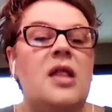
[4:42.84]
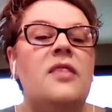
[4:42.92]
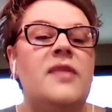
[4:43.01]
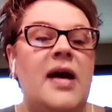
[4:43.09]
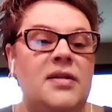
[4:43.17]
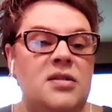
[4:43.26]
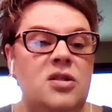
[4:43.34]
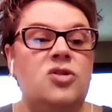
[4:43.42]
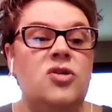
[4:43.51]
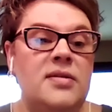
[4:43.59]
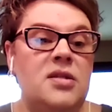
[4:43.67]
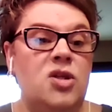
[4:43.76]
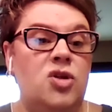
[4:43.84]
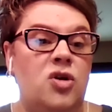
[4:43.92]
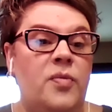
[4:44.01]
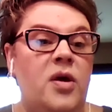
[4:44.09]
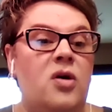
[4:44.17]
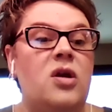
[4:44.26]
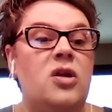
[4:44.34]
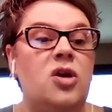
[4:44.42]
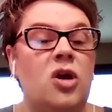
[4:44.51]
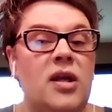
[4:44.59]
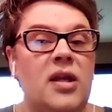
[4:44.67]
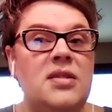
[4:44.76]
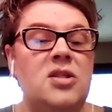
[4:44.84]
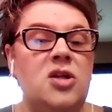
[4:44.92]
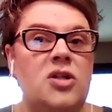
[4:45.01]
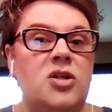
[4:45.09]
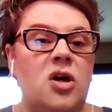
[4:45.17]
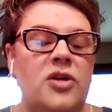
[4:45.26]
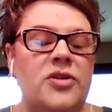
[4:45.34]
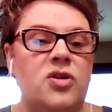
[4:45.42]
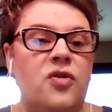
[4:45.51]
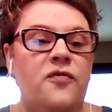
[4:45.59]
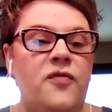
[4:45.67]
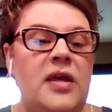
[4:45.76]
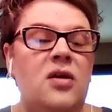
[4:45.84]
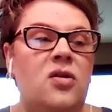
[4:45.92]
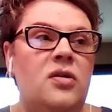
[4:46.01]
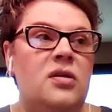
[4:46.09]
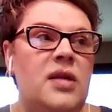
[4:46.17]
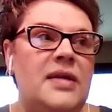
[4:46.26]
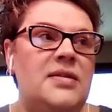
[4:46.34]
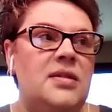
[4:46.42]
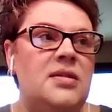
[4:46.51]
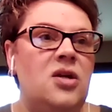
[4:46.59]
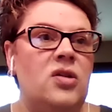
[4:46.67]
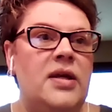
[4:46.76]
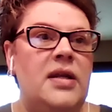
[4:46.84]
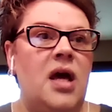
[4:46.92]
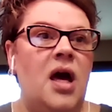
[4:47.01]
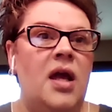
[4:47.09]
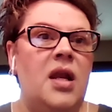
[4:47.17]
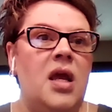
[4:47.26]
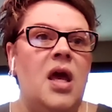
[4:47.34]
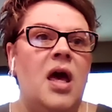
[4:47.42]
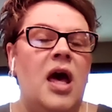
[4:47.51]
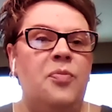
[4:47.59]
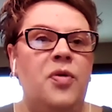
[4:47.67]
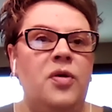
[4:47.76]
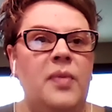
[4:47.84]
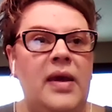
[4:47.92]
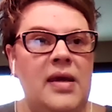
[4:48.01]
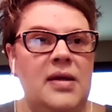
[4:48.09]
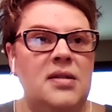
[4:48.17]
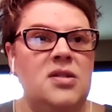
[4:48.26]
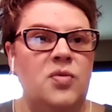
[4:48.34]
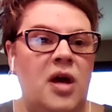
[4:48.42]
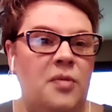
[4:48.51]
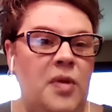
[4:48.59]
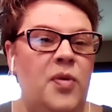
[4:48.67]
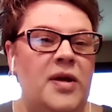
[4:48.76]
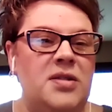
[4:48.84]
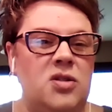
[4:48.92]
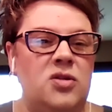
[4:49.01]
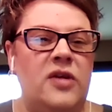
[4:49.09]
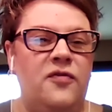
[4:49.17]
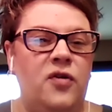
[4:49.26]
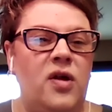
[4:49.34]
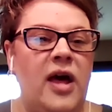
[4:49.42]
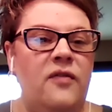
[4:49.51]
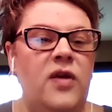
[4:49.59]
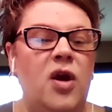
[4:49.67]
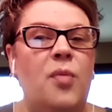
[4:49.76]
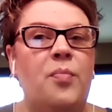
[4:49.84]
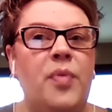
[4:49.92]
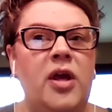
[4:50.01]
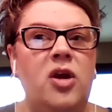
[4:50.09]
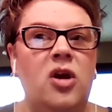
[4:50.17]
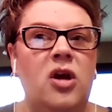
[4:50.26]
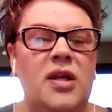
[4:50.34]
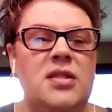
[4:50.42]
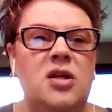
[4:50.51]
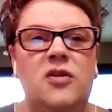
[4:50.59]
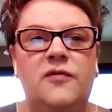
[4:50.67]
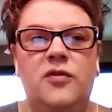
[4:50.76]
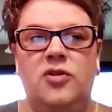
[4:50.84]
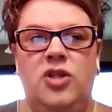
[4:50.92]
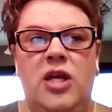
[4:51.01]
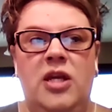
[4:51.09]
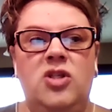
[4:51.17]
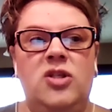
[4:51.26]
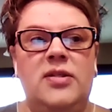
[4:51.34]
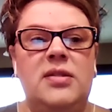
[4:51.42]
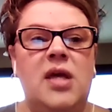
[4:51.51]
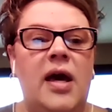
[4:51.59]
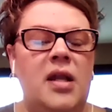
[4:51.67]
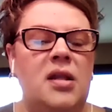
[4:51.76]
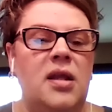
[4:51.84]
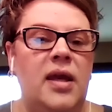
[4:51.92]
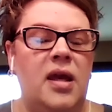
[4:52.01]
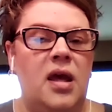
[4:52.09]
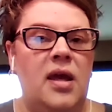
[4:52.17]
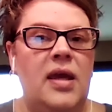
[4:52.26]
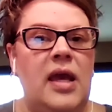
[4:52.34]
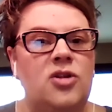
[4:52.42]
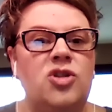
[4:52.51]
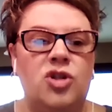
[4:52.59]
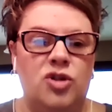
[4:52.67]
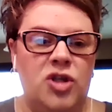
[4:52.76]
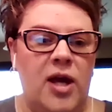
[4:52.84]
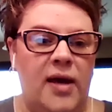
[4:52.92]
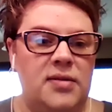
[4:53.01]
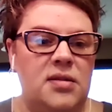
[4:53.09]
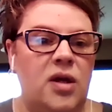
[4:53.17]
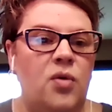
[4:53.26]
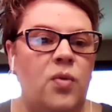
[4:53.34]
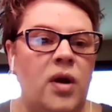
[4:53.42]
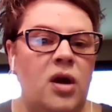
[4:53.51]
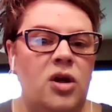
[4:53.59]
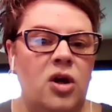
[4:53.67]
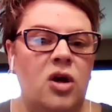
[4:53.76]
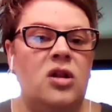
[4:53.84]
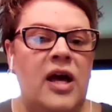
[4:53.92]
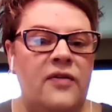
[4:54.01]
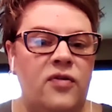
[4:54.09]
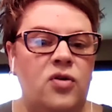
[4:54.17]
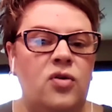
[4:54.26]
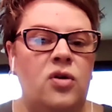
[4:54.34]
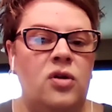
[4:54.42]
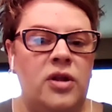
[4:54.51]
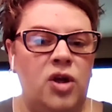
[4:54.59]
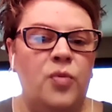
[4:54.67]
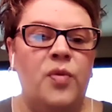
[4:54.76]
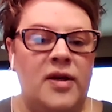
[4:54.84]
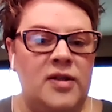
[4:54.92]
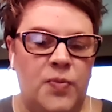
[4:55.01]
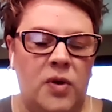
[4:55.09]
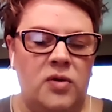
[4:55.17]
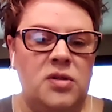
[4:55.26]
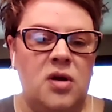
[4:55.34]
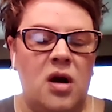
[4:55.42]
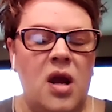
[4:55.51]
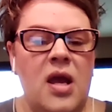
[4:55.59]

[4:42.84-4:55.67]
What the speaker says: That's the transitional milk. You're going to start to also feel necessarily not, I put my hands around my breast and they feel heavier, but you're going to start to feel changes kind of like against your chest, like where your clavicle and your breastbones are.